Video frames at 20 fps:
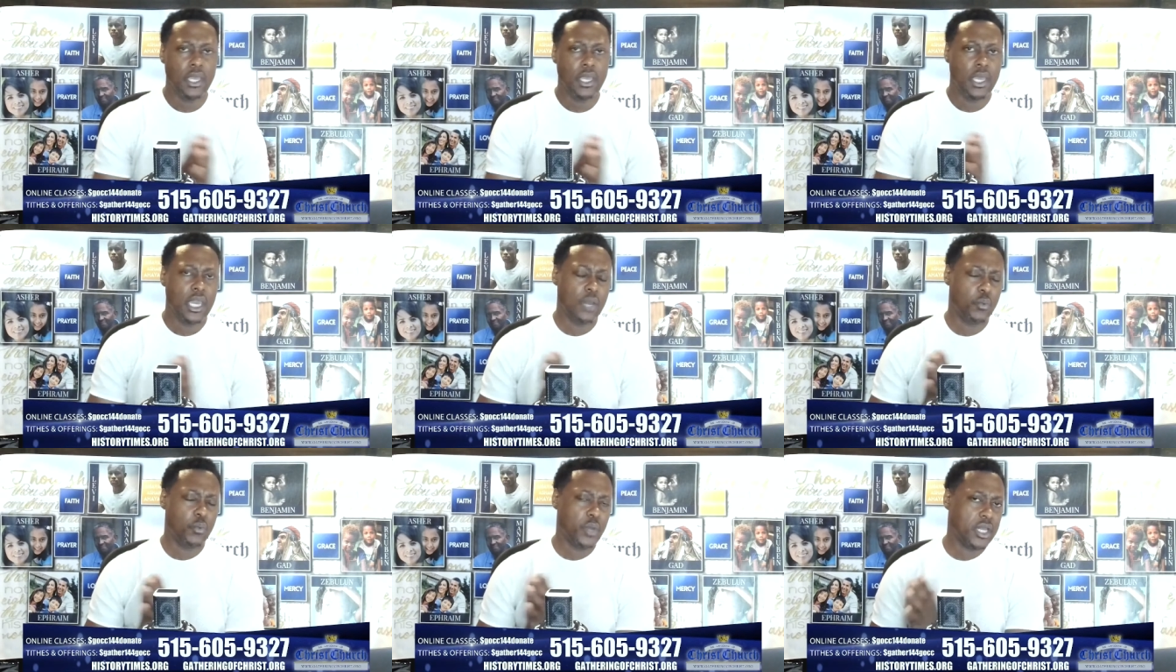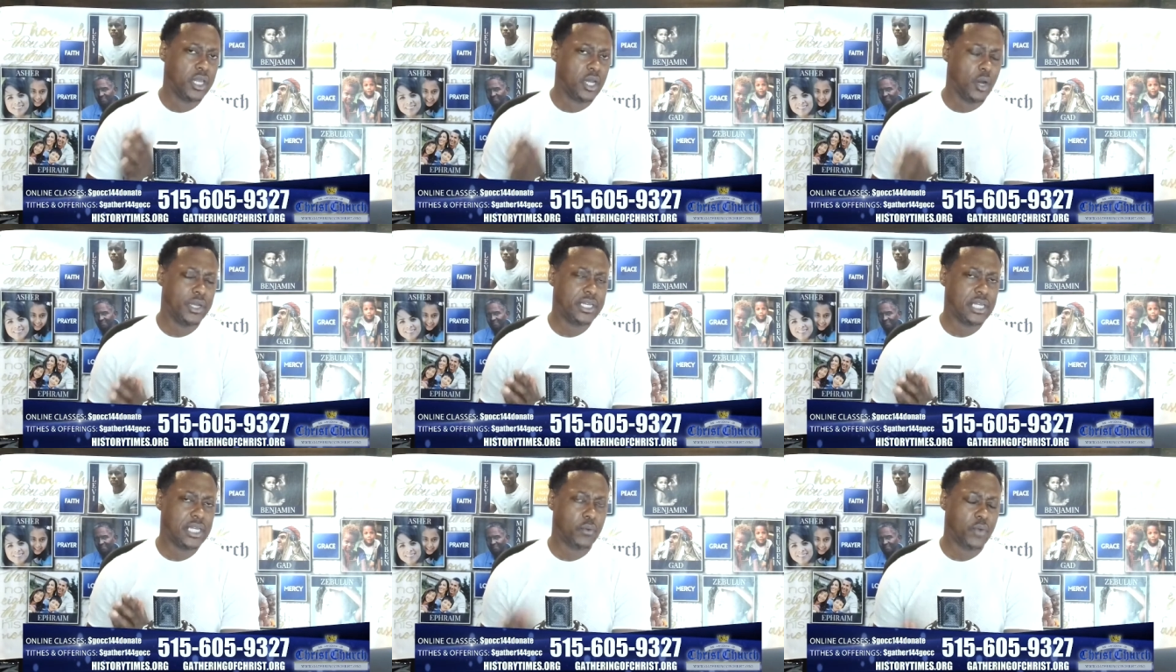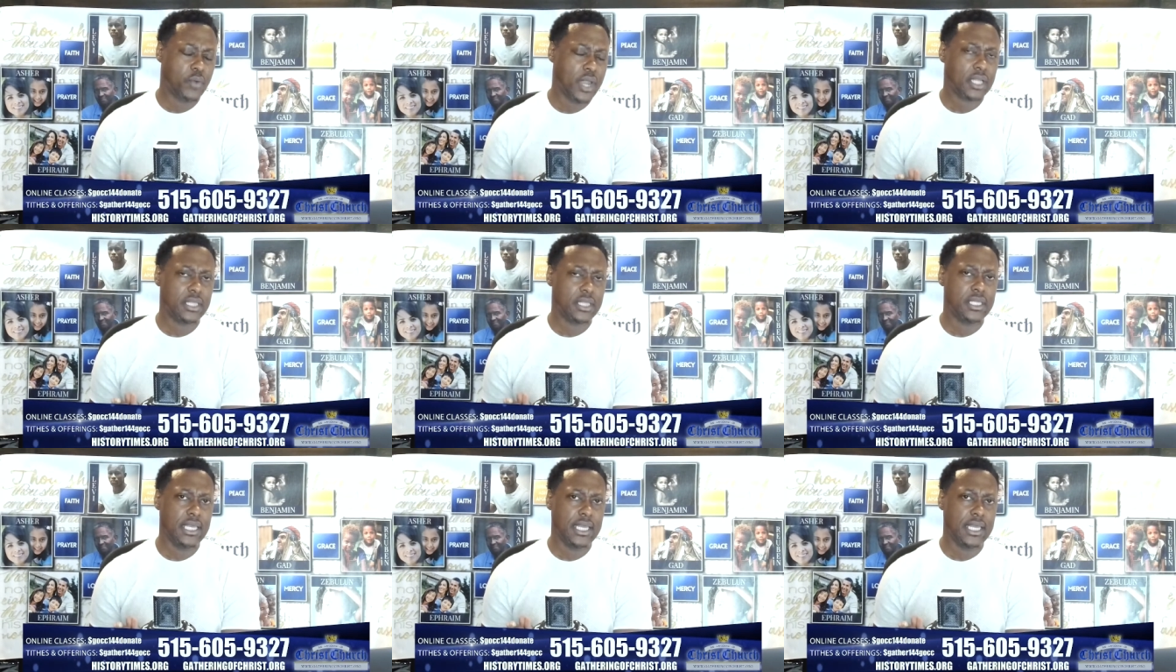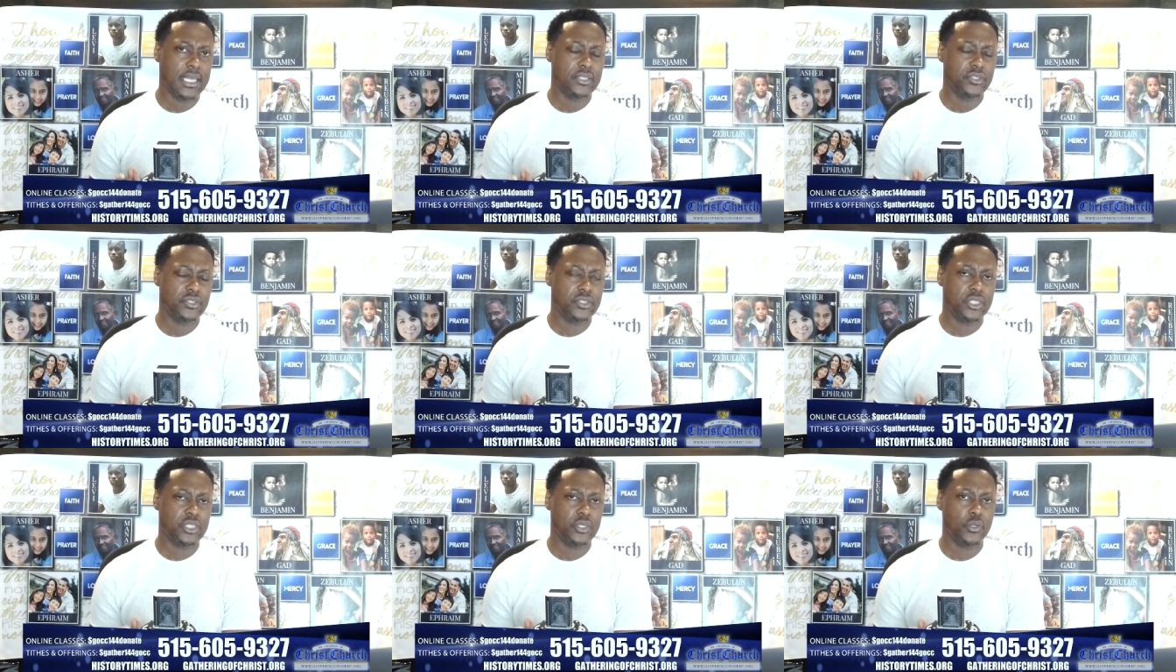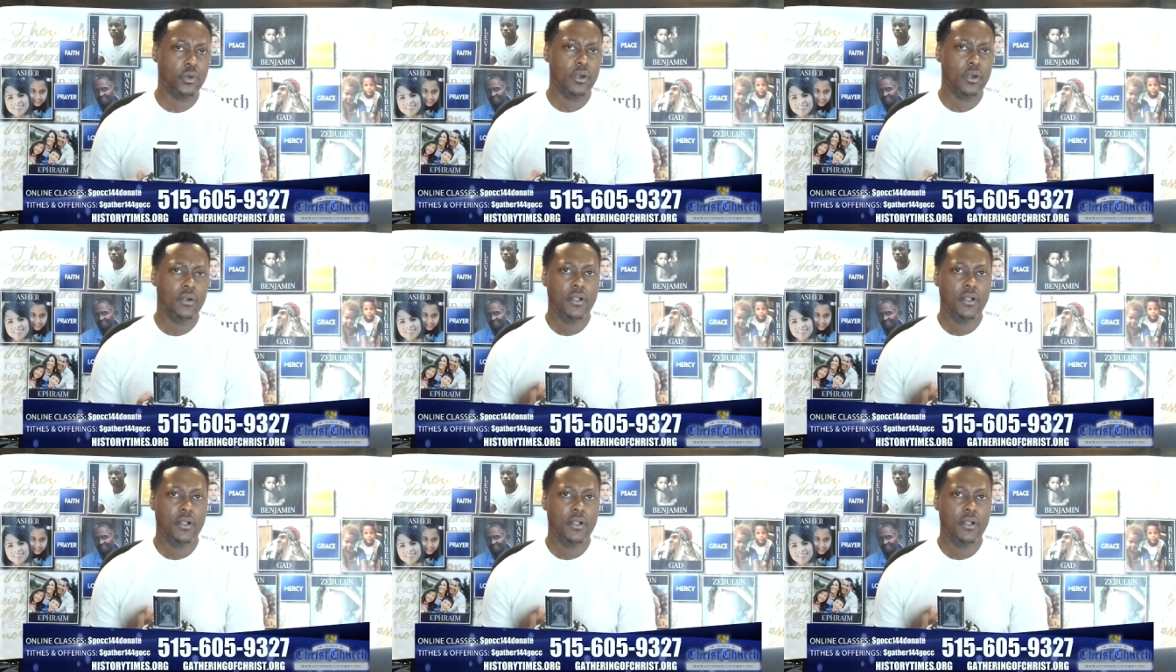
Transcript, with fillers: And we're going directly into